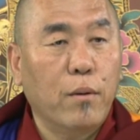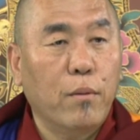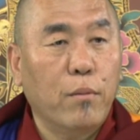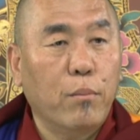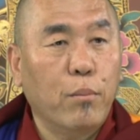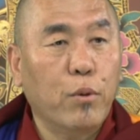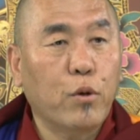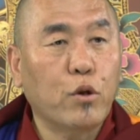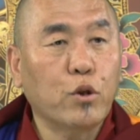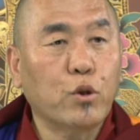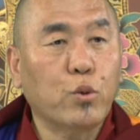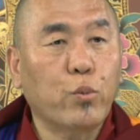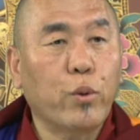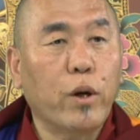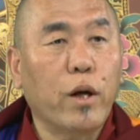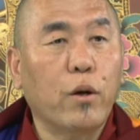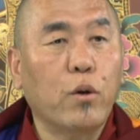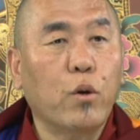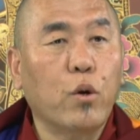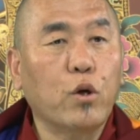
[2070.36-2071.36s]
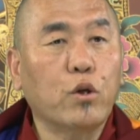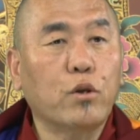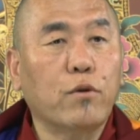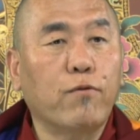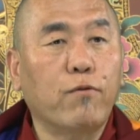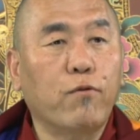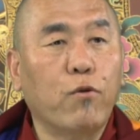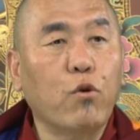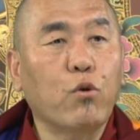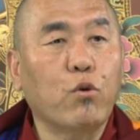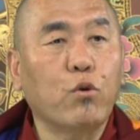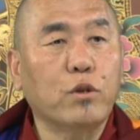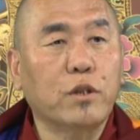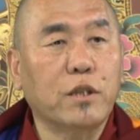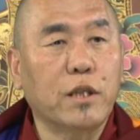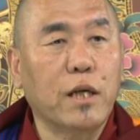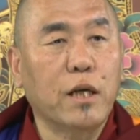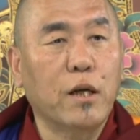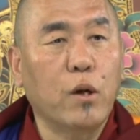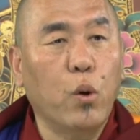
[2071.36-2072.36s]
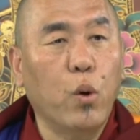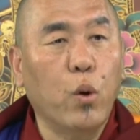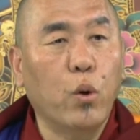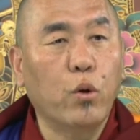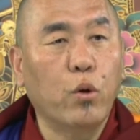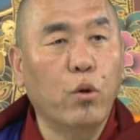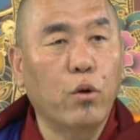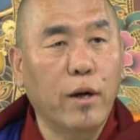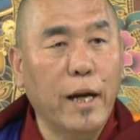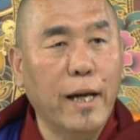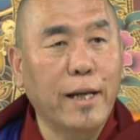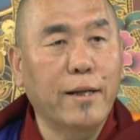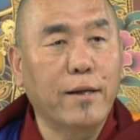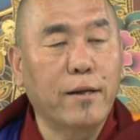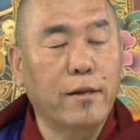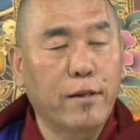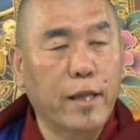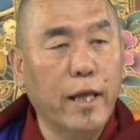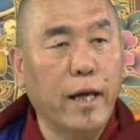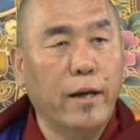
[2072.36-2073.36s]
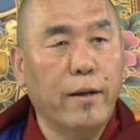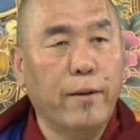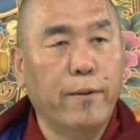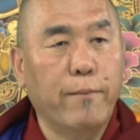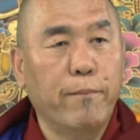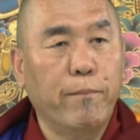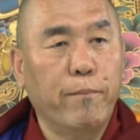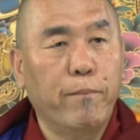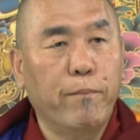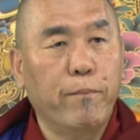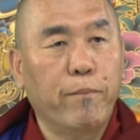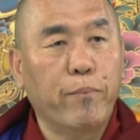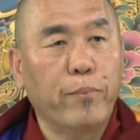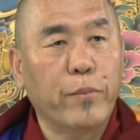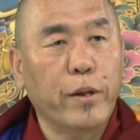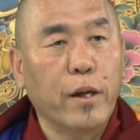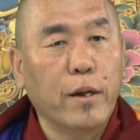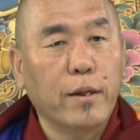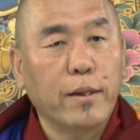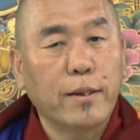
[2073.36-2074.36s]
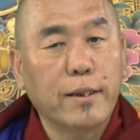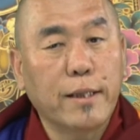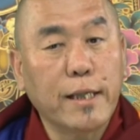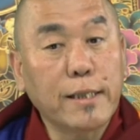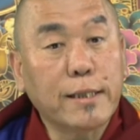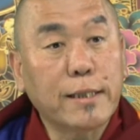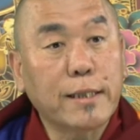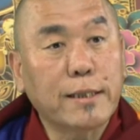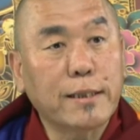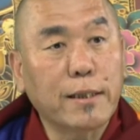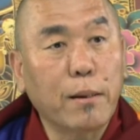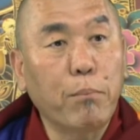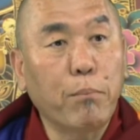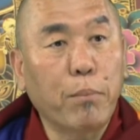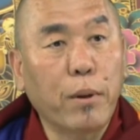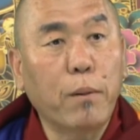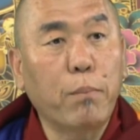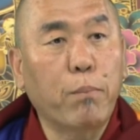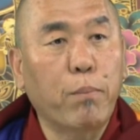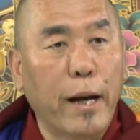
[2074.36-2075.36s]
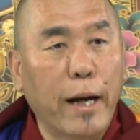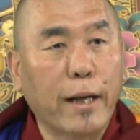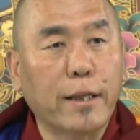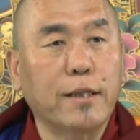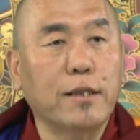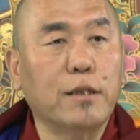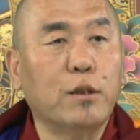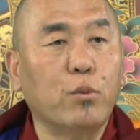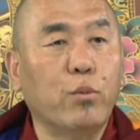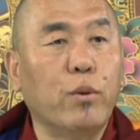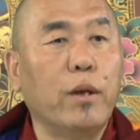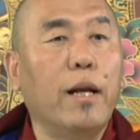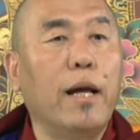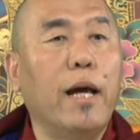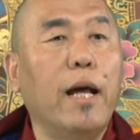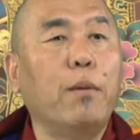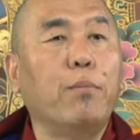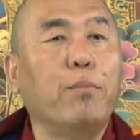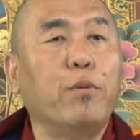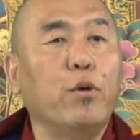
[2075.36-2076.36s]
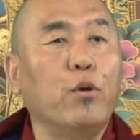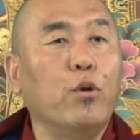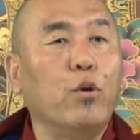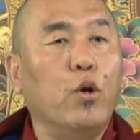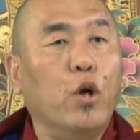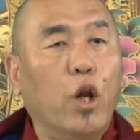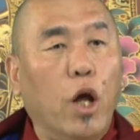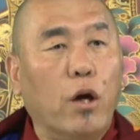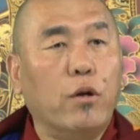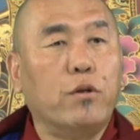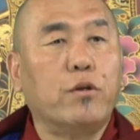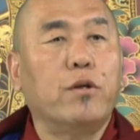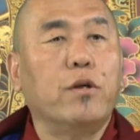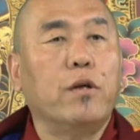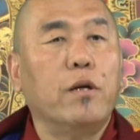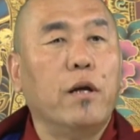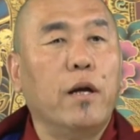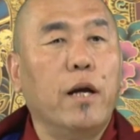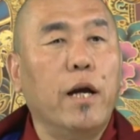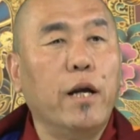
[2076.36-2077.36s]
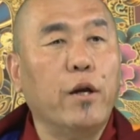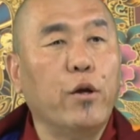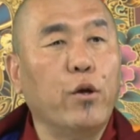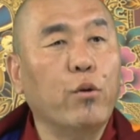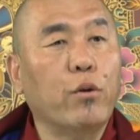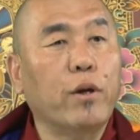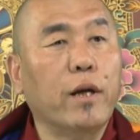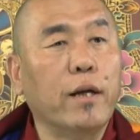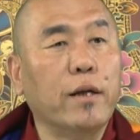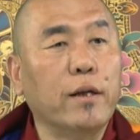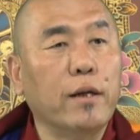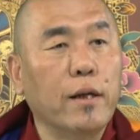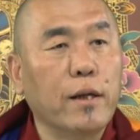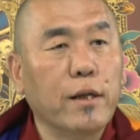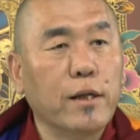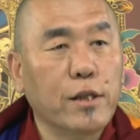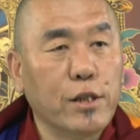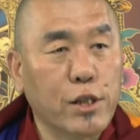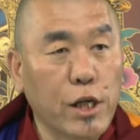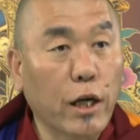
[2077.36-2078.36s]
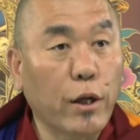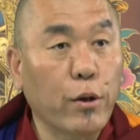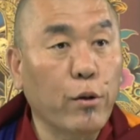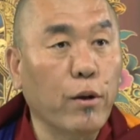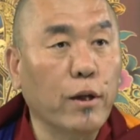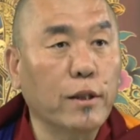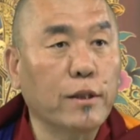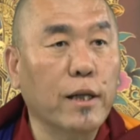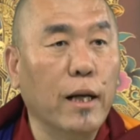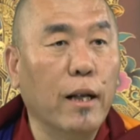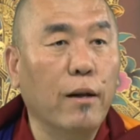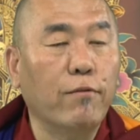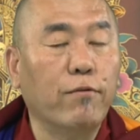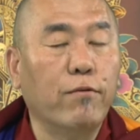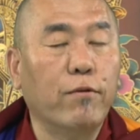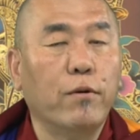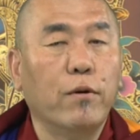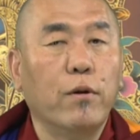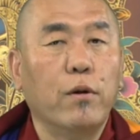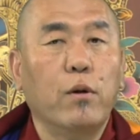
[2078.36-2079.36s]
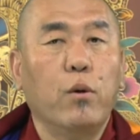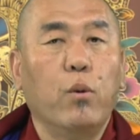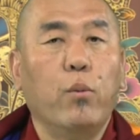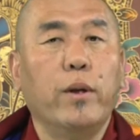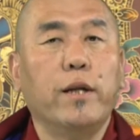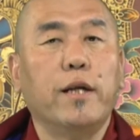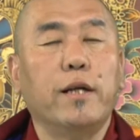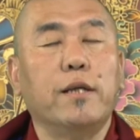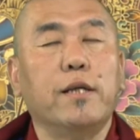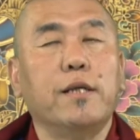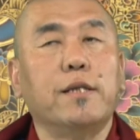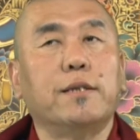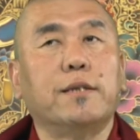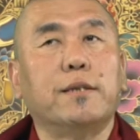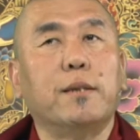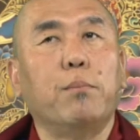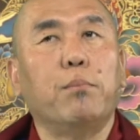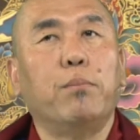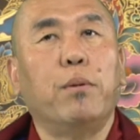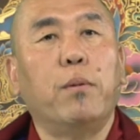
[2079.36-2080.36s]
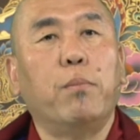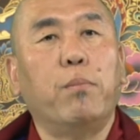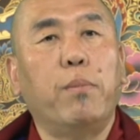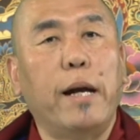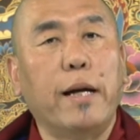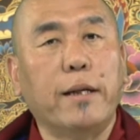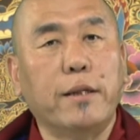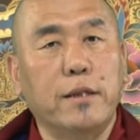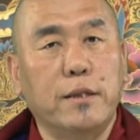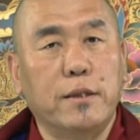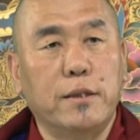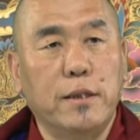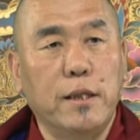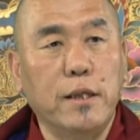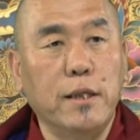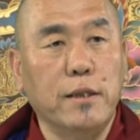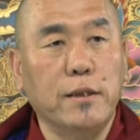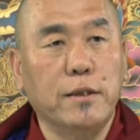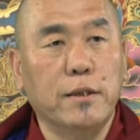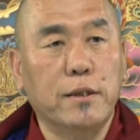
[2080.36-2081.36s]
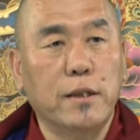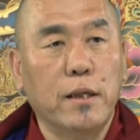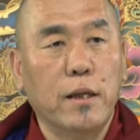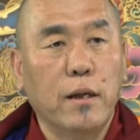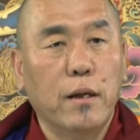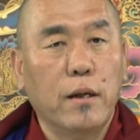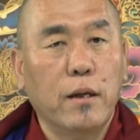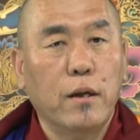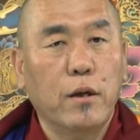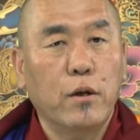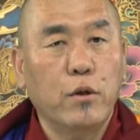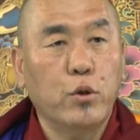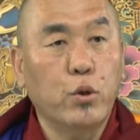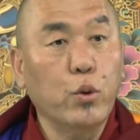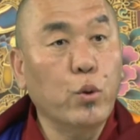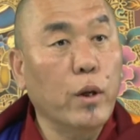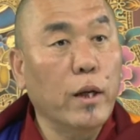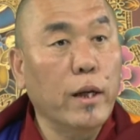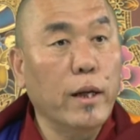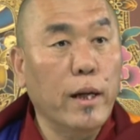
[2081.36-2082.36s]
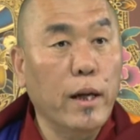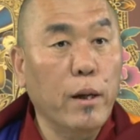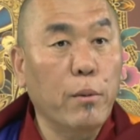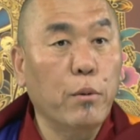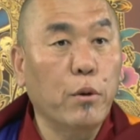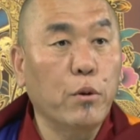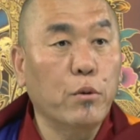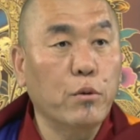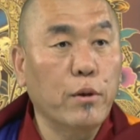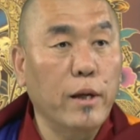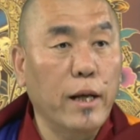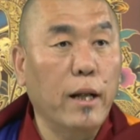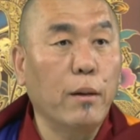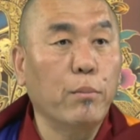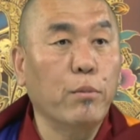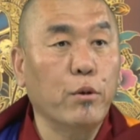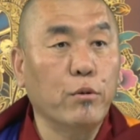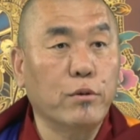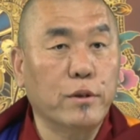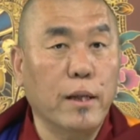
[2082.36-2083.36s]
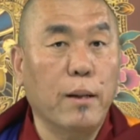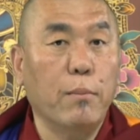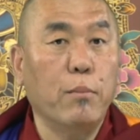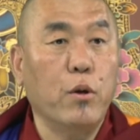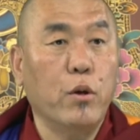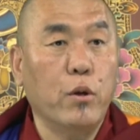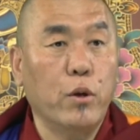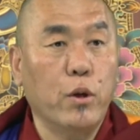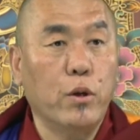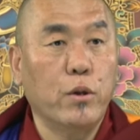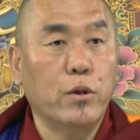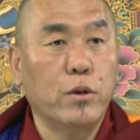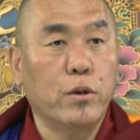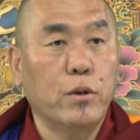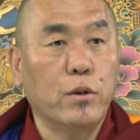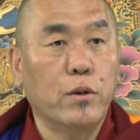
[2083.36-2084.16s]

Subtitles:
because we are not focusing on the right thing. This simple practice will help you a lot, and you can check yourself whether this simple practice is truly able to help you some or not.